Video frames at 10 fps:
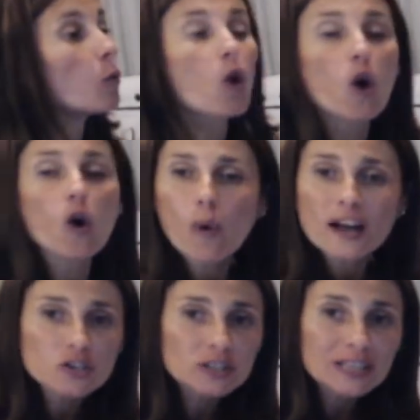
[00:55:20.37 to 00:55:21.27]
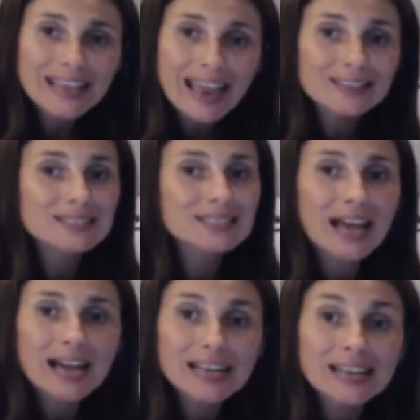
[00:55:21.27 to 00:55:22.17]
Go watch it again,
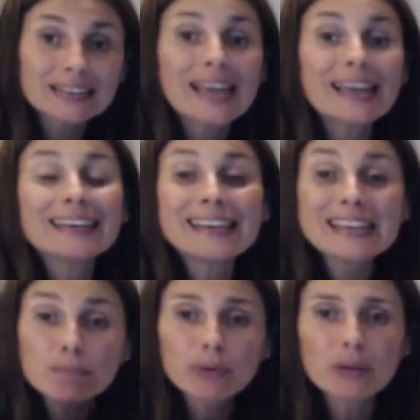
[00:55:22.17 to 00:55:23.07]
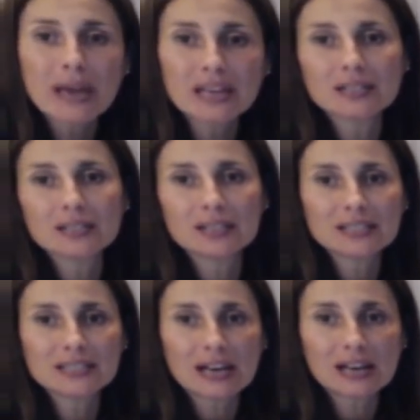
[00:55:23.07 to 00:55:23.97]
study it, and implement it in
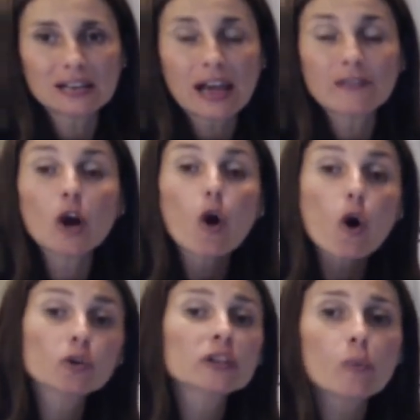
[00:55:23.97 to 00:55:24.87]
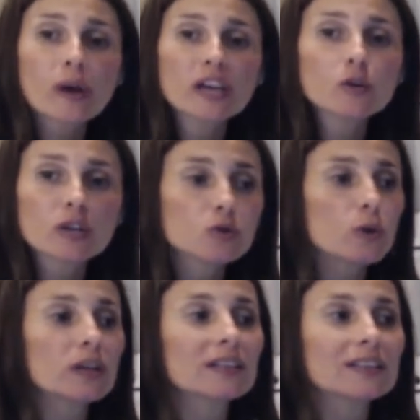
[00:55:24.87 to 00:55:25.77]
a daily life. The only way you can
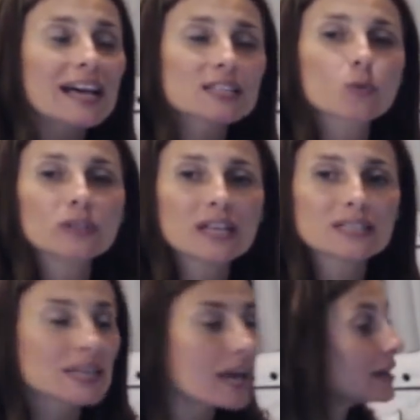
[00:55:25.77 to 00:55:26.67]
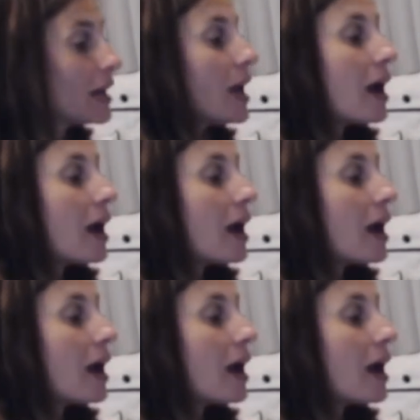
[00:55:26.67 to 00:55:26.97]
do it, and that's what they said.